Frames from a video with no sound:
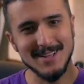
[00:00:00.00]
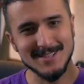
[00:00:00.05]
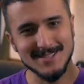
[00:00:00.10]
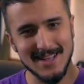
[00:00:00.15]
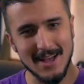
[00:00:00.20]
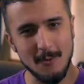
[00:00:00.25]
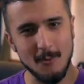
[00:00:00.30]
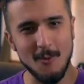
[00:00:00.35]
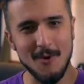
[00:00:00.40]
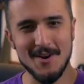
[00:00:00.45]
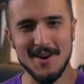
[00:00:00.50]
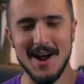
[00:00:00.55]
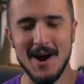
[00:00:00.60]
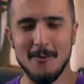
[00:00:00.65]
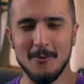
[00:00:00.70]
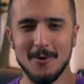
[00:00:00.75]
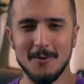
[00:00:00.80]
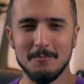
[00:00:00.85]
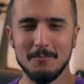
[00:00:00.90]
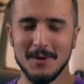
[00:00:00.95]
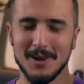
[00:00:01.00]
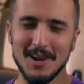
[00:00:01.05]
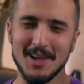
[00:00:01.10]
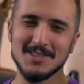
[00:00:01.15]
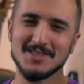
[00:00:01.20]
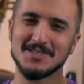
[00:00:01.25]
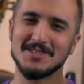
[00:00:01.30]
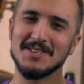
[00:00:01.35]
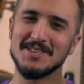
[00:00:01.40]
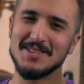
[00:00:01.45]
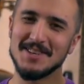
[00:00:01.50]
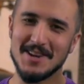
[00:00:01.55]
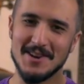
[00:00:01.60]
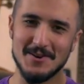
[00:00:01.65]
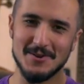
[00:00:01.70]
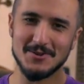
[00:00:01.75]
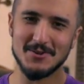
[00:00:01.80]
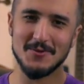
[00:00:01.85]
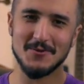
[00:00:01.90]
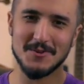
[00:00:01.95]
it's that 1 hour plus the
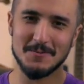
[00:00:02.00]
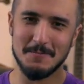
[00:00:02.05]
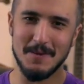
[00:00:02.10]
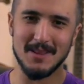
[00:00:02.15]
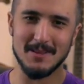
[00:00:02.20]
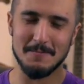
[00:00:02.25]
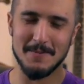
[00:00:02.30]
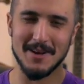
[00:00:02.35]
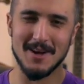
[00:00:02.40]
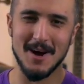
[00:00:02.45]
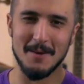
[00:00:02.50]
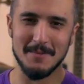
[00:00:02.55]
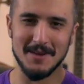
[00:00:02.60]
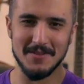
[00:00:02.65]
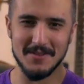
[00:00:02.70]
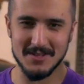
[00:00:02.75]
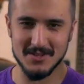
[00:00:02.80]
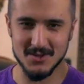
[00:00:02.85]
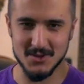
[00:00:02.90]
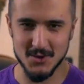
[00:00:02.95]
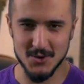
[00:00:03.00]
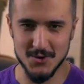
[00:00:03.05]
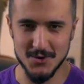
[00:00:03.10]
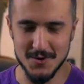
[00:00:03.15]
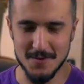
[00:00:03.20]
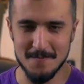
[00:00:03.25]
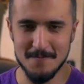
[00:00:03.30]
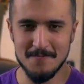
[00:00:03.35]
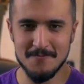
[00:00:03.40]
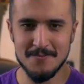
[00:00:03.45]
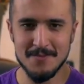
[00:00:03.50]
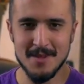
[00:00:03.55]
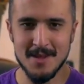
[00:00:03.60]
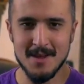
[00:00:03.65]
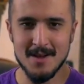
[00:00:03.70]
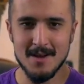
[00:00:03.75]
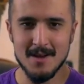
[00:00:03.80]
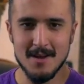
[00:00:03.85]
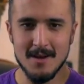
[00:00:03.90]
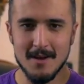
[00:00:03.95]
years you've spent becoming this good.
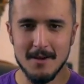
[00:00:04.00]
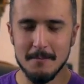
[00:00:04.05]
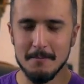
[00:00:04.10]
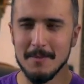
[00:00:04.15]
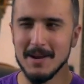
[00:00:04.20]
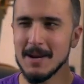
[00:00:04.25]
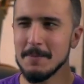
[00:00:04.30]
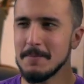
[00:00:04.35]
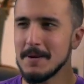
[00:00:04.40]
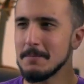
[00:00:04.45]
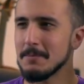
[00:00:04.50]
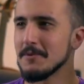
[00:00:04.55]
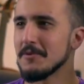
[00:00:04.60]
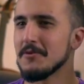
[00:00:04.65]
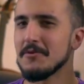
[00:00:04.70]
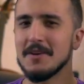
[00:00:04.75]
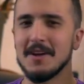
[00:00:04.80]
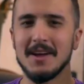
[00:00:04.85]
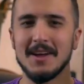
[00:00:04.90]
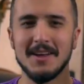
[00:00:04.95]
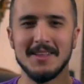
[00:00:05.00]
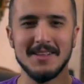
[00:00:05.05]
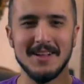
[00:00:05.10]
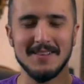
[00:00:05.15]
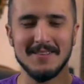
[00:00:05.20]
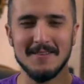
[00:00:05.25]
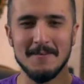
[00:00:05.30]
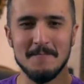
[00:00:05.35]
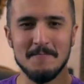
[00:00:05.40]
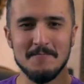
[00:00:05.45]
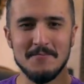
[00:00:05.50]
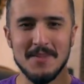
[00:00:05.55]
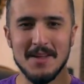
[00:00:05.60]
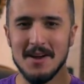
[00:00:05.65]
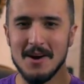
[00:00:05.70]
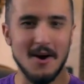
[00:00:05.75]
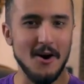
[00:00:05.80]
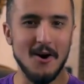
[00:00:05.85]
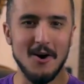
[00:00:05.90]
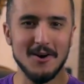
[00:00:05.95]
Many people think that
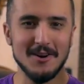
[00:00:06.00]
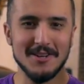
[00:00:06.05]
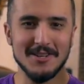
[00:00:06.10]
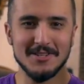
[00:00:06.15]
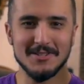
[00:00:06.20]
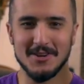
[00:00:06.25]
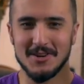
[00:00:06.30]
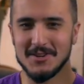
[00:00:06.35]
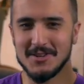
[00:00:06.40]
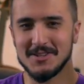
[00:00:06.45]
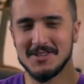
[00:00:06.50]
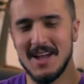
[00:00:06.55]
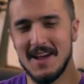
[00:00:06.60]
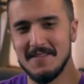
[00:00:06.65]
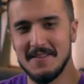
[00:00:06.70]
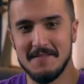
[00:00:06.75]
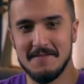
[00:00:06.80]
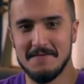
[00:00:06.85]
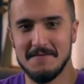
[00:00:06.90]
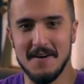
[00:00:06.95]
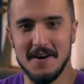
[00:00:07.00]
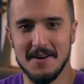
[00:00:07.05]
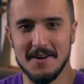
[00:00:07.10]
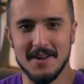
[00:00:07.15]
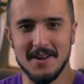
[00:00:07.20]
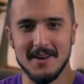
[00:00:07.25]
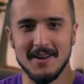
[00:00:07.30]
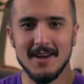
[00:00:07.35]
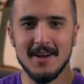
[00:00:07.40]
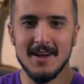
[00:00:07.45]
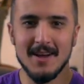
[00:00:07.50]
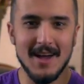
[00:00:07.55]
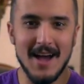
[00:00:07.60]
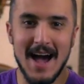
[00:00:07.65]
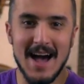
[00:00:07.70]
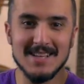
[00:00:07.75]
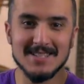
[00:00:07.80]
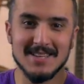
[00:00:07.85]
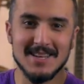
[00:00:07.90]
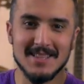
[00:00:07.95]
artists are just having fun and
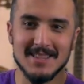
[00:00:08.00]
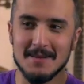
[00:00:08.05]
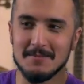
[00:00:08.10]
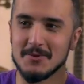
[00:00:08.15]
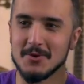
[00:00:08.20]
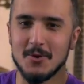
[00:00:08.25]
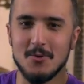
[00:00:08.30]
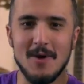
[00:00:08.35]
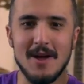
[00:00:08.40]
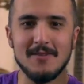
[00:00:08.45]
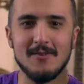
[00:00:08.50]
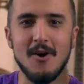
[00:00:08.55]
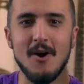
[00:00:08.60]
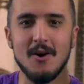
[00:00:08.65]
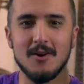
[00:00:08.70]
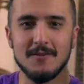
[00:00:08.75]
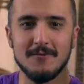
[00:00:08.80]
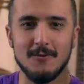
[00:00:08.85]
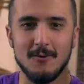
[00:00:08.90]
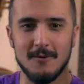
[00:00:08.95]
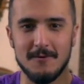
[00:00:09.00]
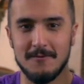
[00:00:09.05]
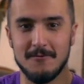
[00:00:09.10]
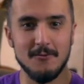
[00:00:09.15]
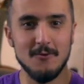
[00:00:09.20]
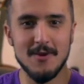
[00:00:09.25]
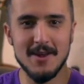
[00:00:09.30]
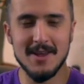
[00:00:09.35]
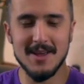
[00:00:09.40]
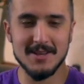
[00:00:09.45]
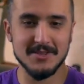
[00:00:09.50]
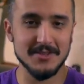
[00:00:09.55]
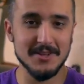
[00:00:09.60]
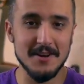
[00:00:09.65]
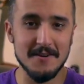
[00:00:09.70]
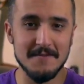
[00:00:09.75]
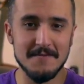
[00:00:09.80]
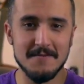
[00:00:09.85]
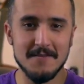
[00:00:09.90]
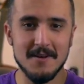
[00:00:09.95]
asking them to create art for free is
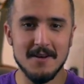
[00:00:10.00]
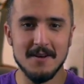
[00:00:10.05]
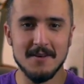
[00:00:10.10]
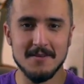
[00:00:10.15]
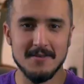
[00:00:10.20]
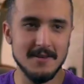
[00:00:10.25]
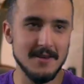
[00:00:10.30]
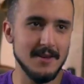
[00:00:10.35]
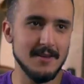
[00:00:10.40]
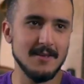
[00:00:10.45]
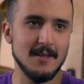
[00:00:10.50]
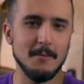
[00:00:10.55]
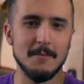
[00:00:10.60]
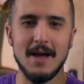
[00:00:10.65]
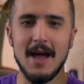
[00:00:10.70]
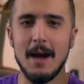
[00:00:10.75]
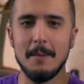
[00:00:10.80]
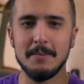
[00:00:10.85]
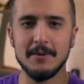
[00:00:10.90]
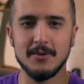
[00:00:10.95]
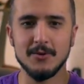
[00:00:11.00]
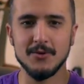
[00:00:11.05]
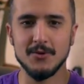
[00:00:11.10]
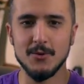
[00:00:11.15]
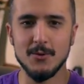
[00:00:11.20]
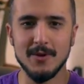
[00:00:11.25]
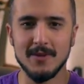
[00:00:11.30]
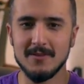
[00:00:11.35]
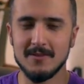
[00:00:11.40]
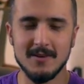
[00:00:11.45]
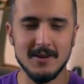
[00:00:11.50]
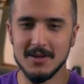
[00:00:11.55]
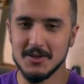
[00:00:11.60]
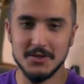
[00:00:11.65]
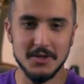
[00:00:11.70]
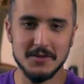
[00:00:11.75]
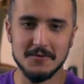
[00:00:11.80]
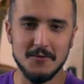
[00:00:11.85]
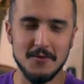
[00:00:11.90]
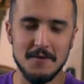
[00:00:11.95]
enough, thinking they'll be happy to do it
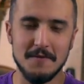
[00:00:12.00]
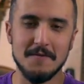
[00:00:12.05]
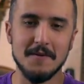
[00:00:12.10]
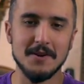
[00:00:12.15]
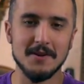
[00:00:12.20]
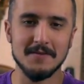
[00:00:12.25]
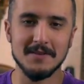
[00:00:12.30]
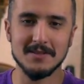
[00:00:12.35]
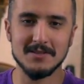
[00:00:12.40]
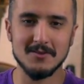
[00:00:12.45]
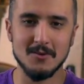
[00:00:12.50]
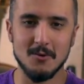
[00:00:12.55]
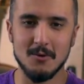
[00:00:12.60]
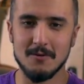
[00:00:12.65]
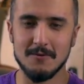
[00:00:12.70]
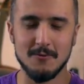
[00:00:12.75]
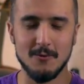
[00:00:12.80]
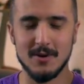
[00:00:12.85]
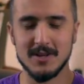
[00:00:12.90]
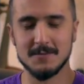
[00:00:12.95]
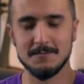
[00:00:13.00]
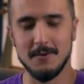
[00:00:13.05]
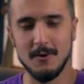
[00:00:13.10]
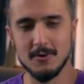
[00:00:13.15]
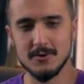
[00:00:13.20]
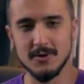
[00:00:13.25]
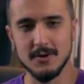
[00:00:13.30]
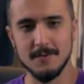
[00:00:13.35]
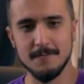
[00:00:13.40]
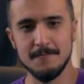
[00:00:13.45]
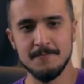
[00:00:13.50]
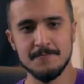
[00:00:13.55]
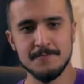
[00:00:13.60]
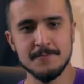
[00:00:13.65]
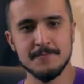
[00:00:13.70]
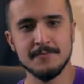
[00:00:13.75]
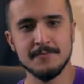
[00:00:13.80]
just for the fun of it or for exposure.